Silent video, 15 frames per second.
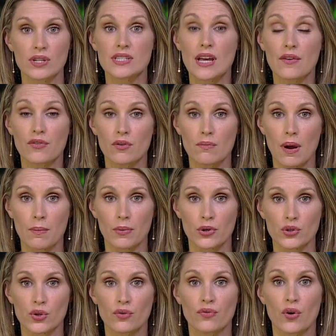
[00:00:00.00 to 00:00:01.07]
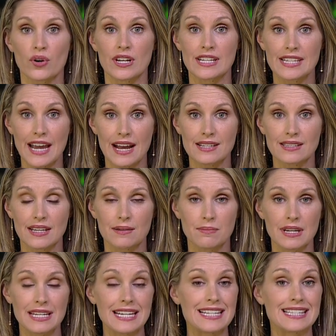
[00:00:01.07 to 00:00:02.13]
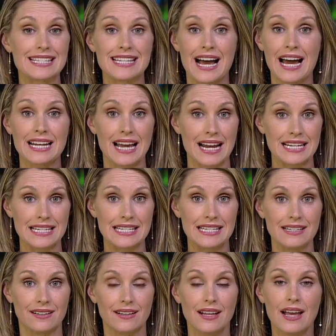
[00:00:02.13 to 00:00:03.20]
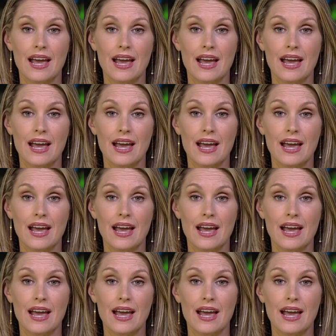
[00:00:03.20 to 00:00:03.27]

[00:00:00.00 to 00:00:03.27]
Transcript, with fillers: Several members who voted yes admit it's not ideal,